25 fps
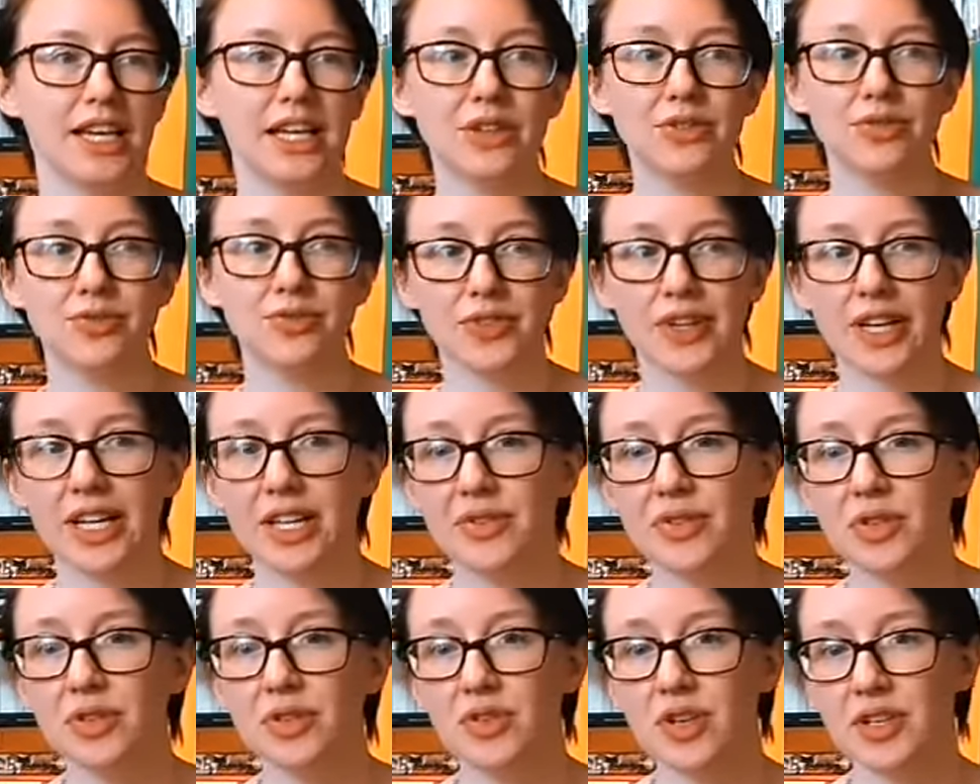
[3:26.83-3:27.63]
If,
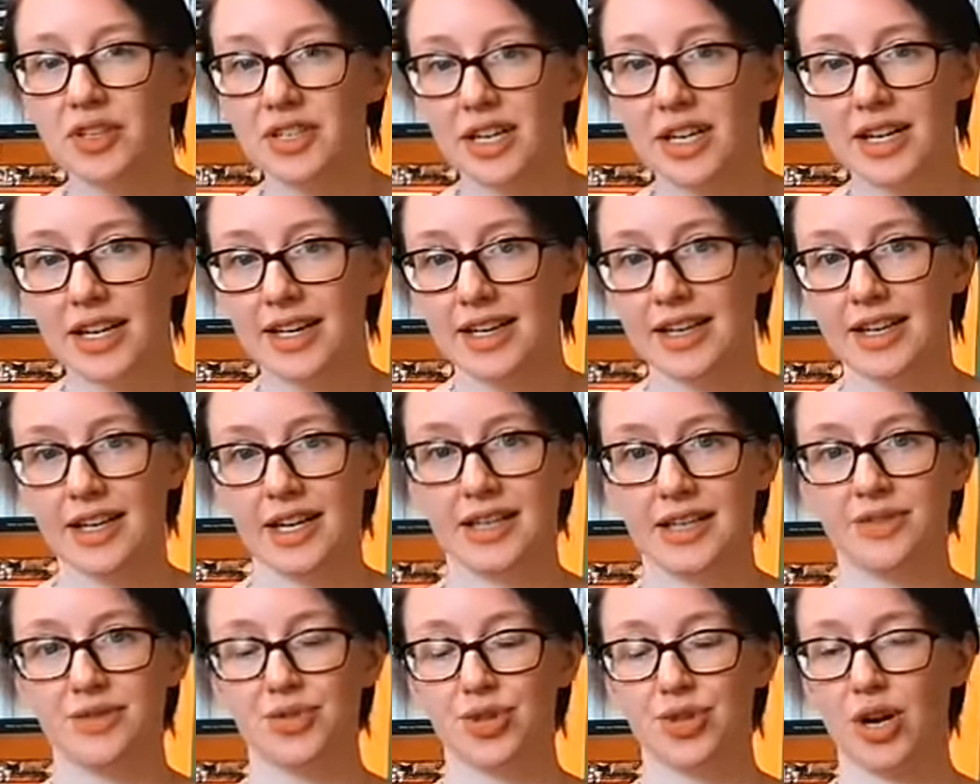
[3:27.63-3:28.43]
if you've done
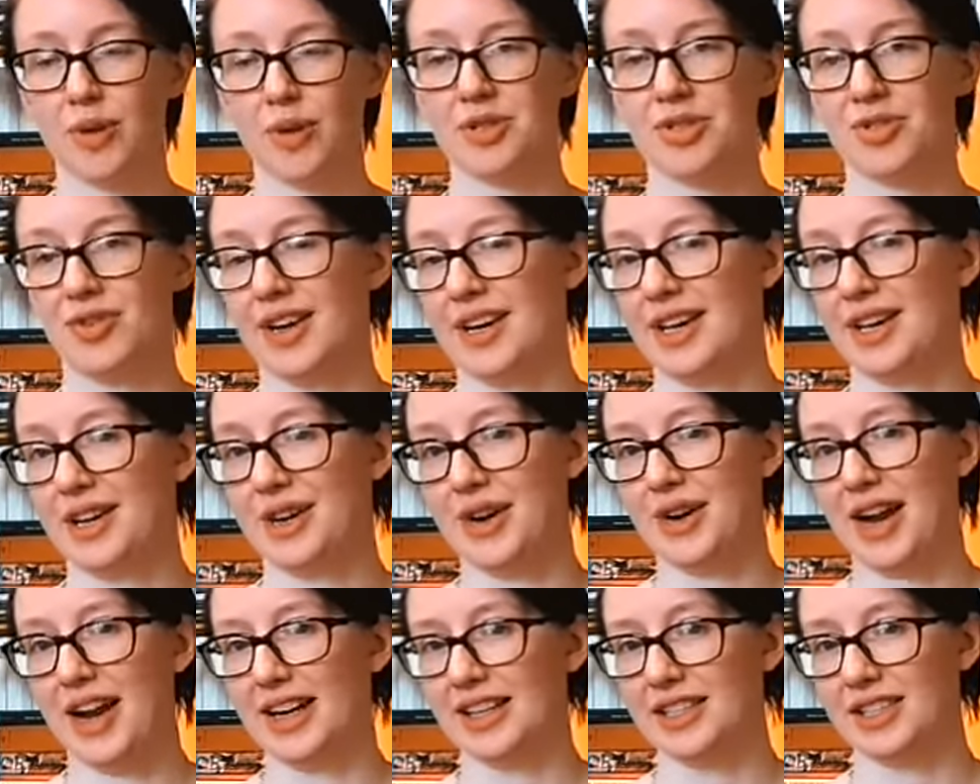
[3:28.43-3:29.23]
any kind of drama
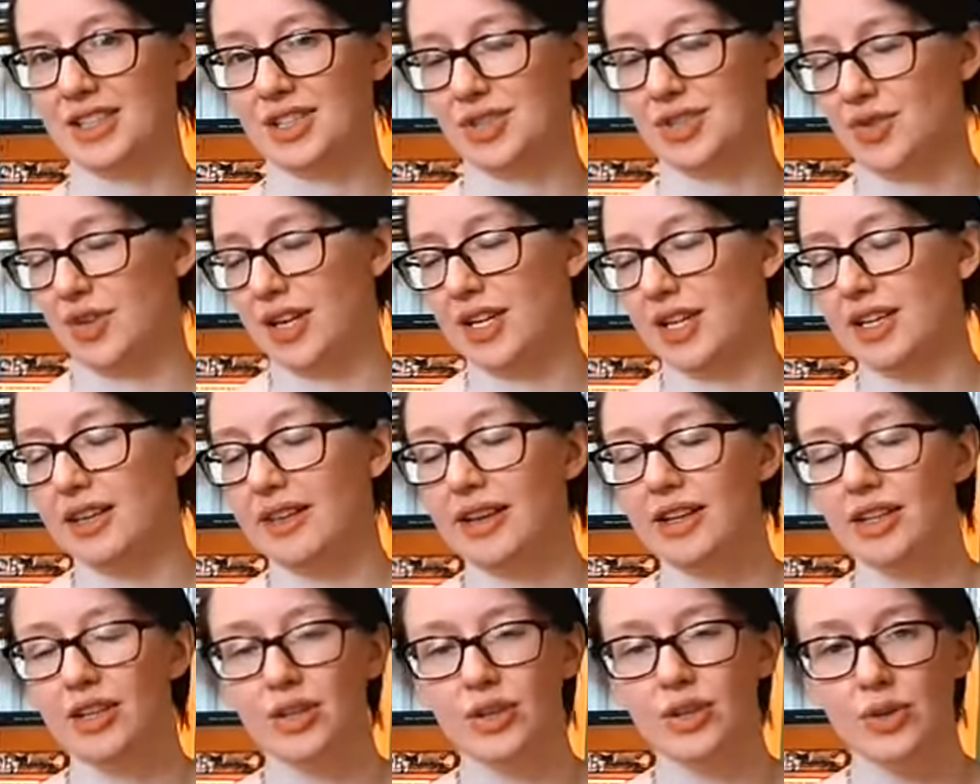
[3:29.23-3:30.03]
training or acting
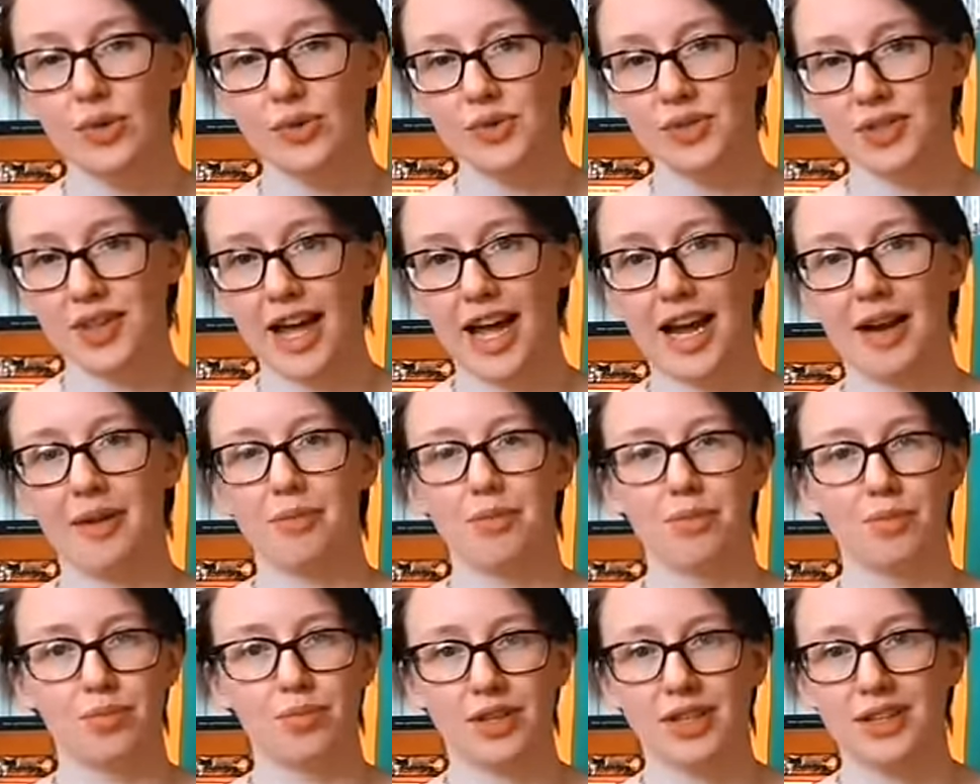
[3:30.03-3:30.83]
training, like use
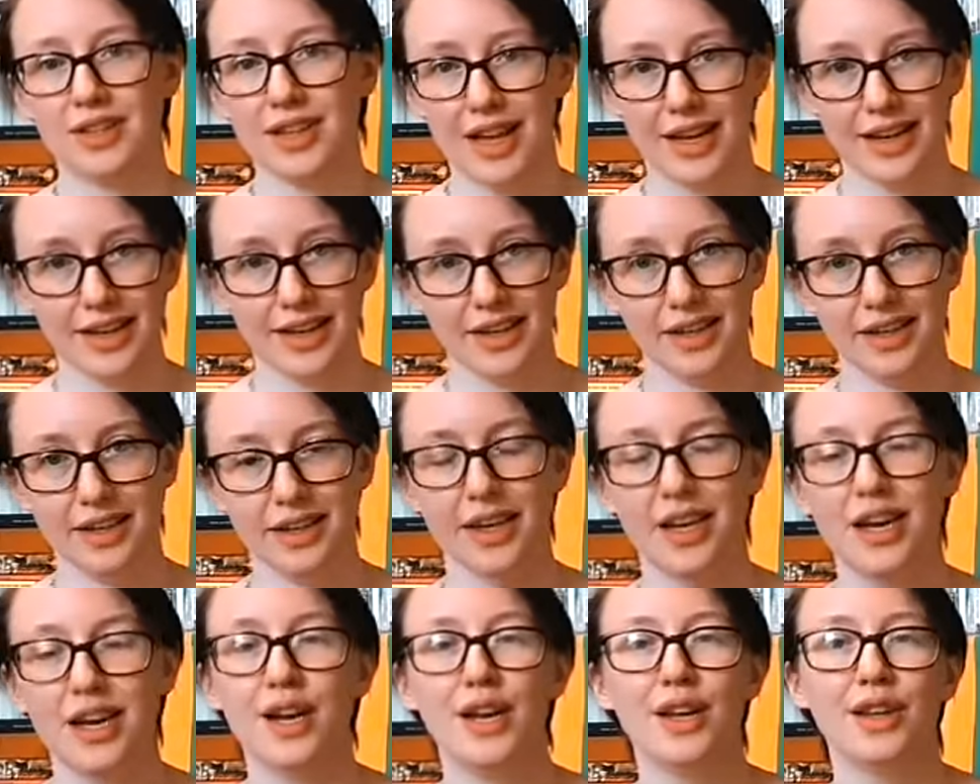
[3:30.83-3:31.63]
that, bring that in.